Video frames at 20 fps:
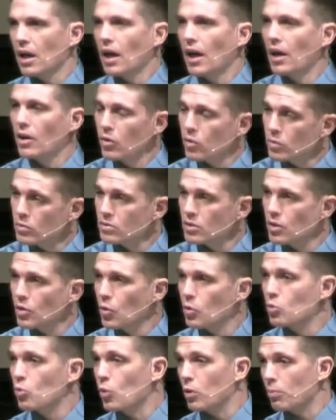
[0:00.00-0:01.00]
and who
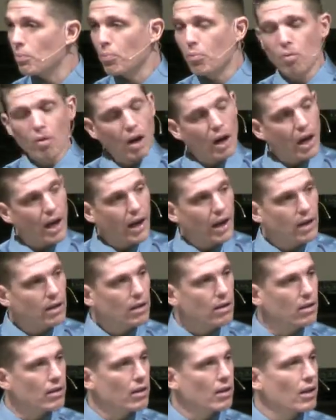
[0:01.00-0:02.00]
deals with
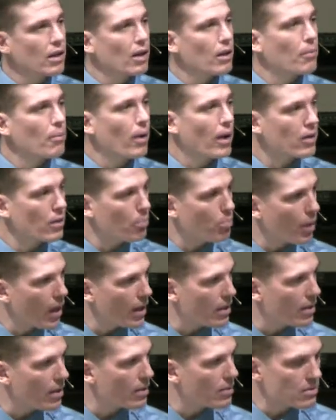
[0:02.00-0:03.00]
pride by
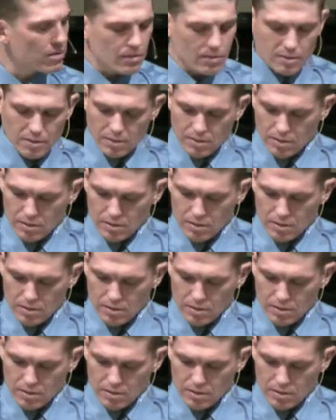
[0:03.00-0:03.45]
dependence.